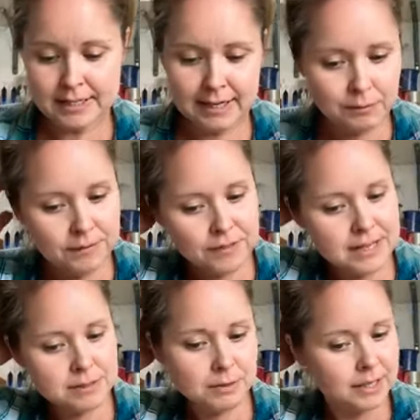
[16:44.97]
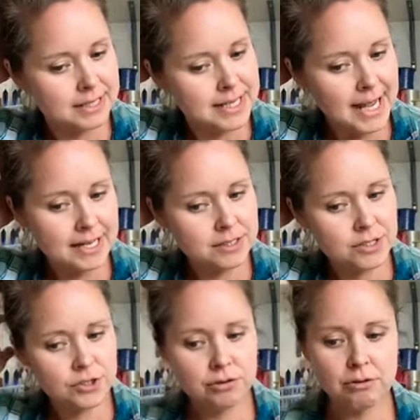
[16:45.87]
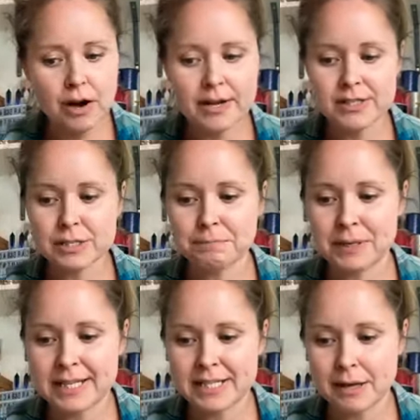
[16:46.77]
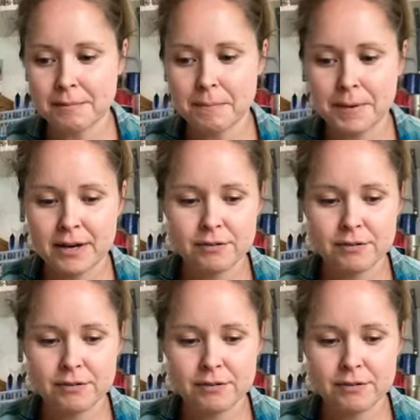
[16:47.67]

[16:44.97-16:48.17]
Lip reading: Now with this one, I tend to try and split up the bigger